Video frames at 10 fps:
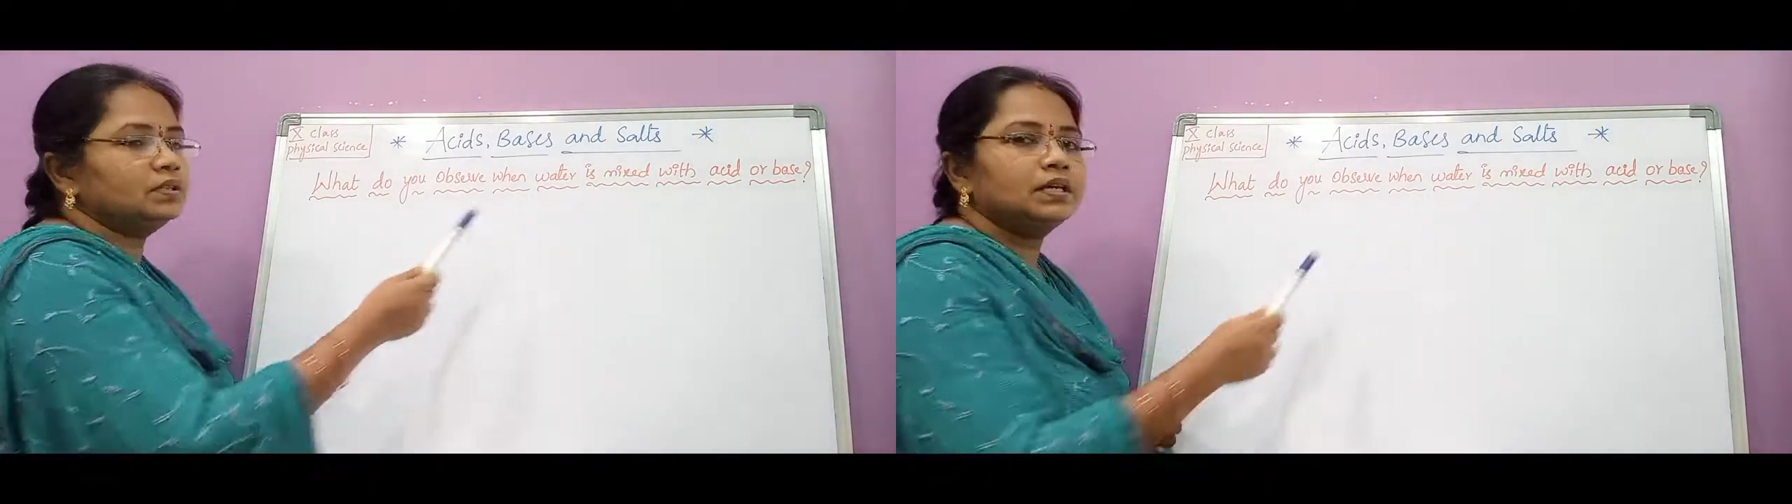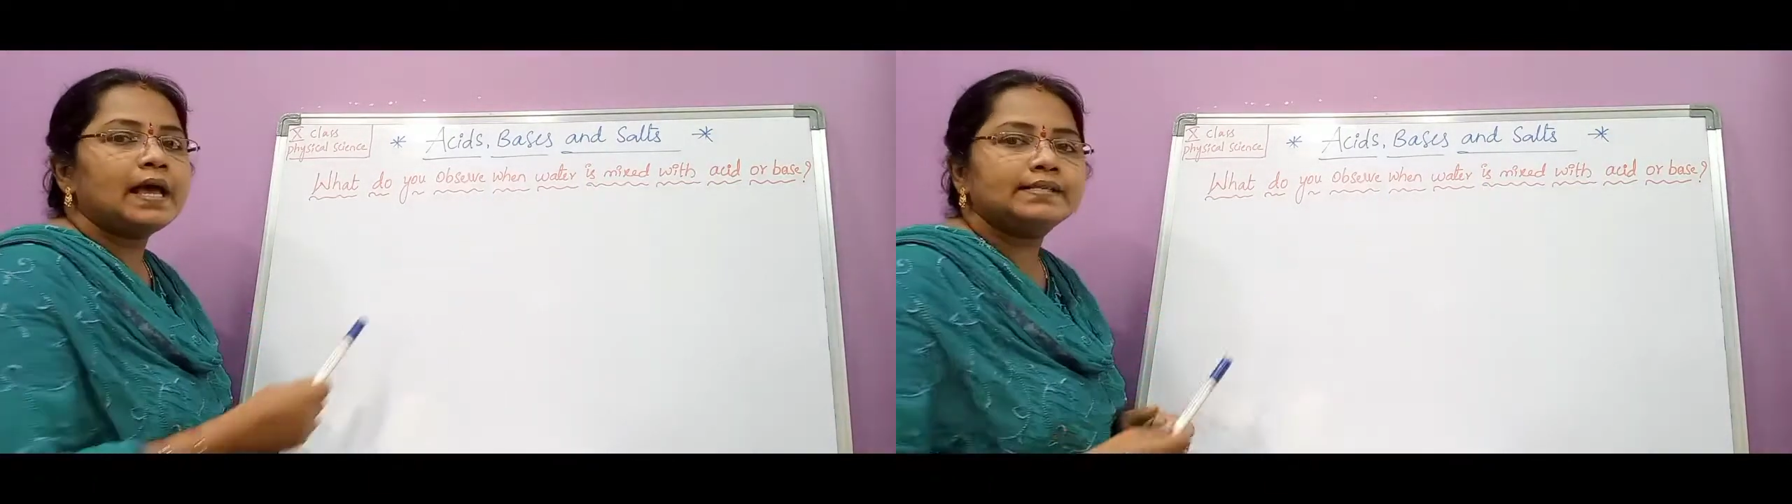
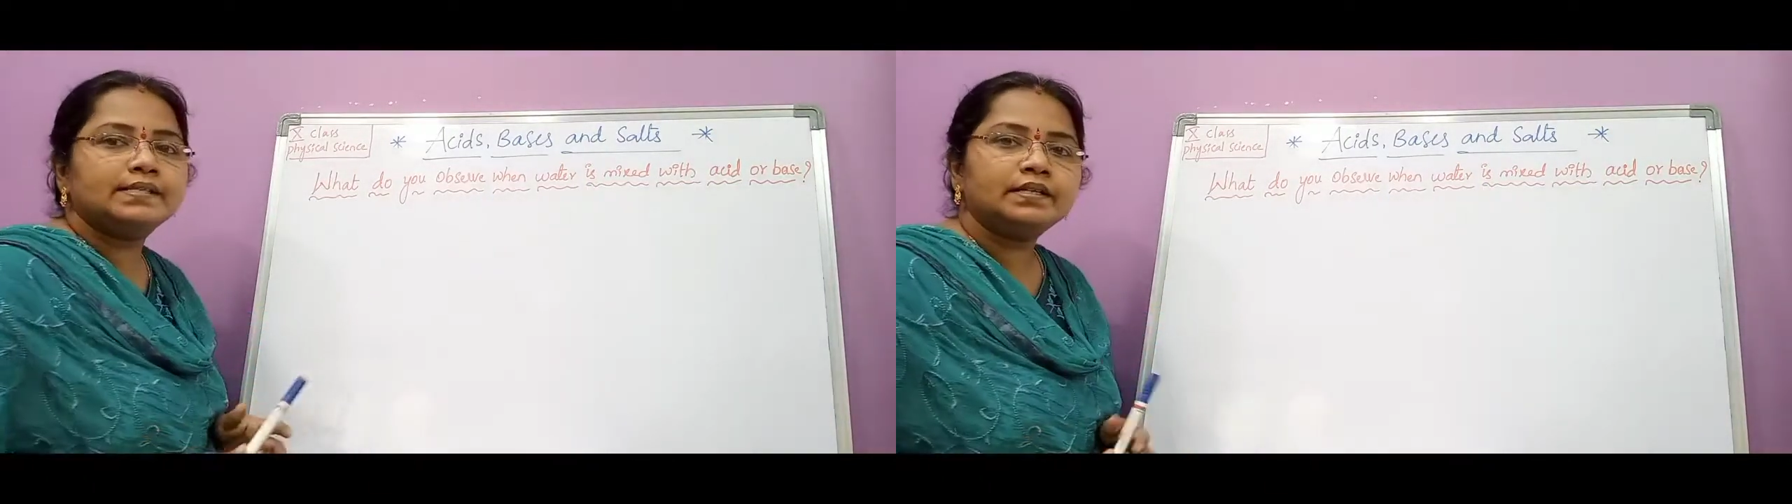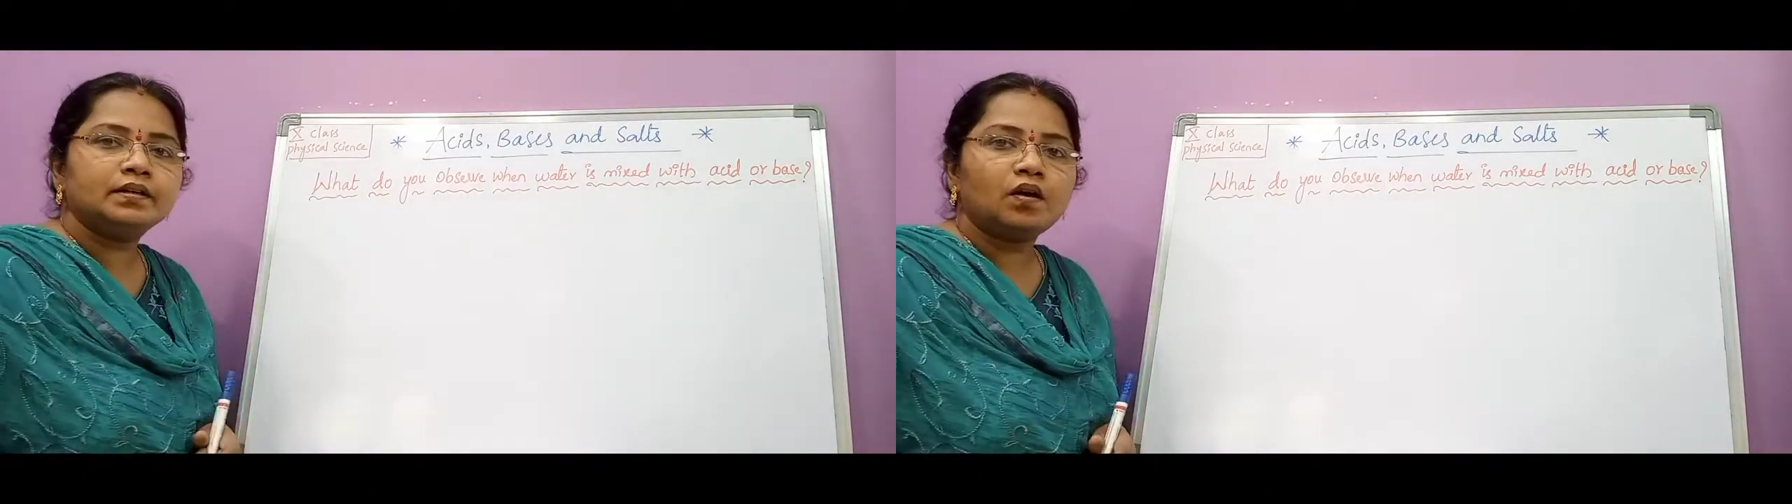
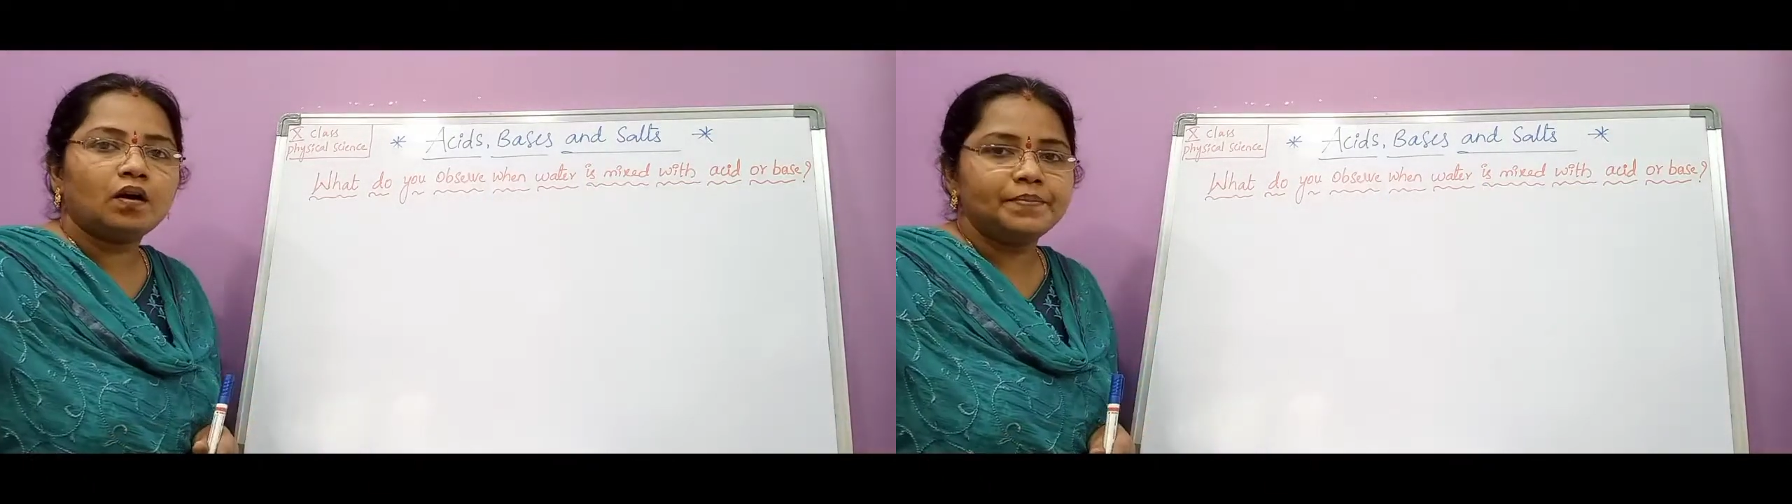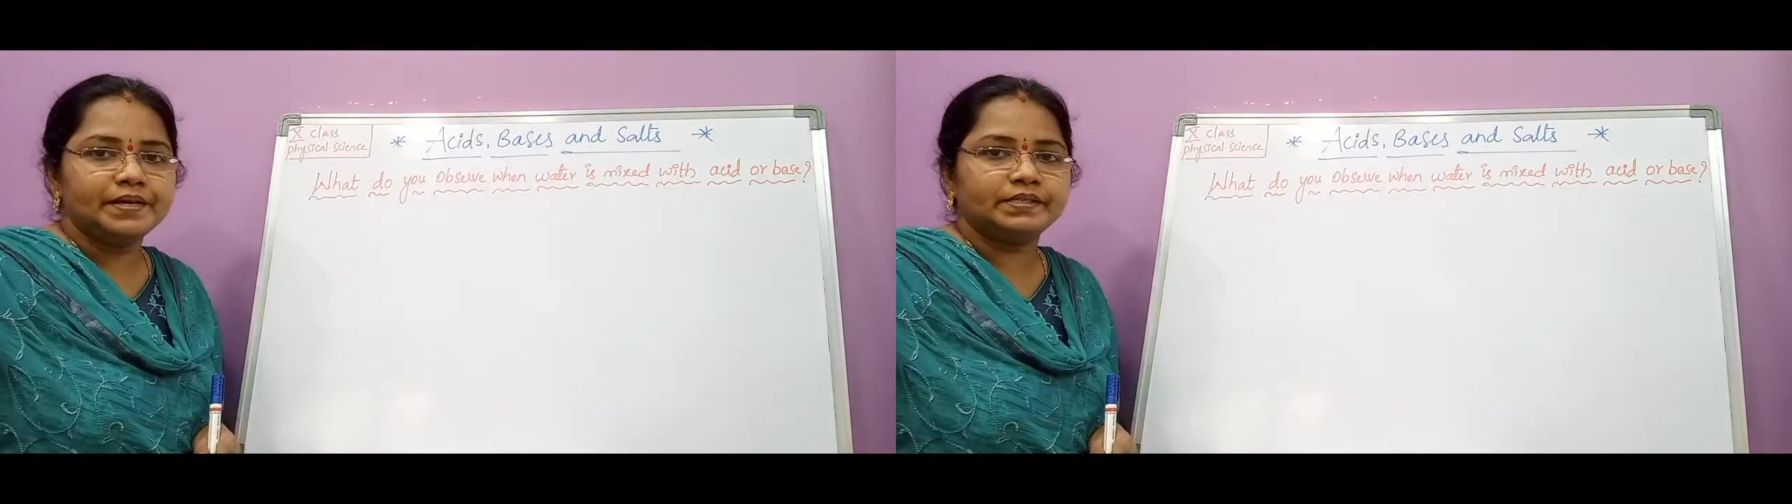acid or
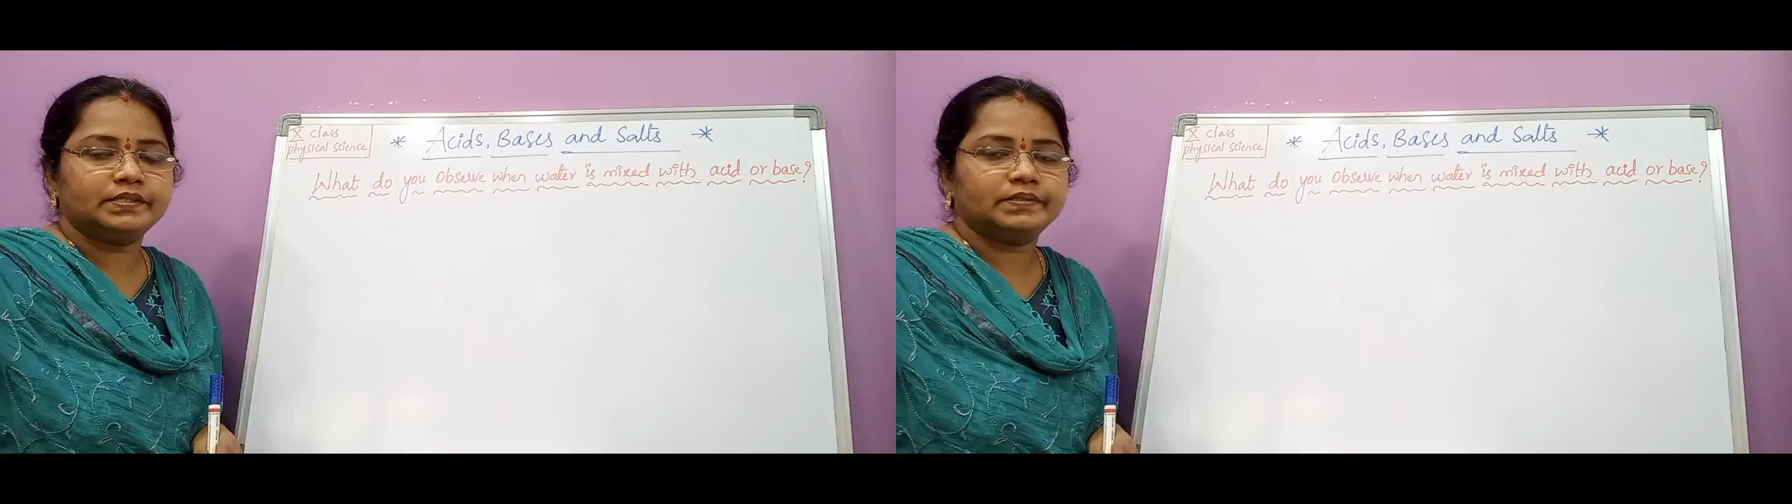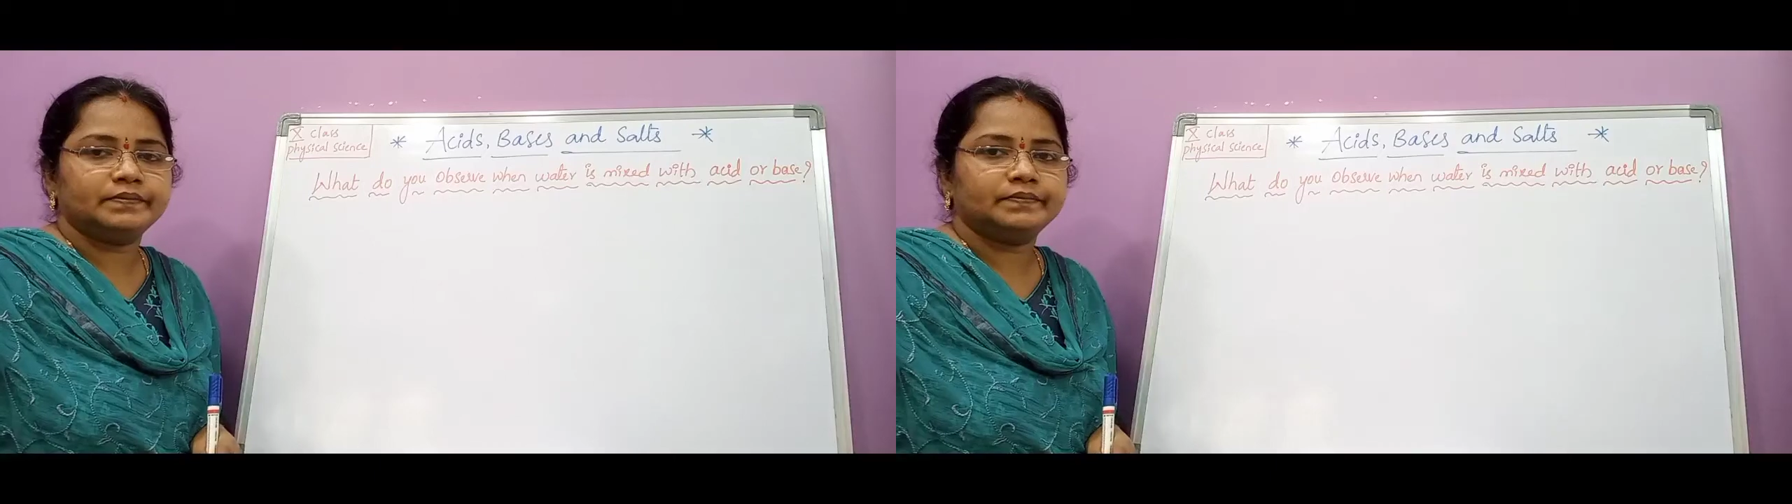base?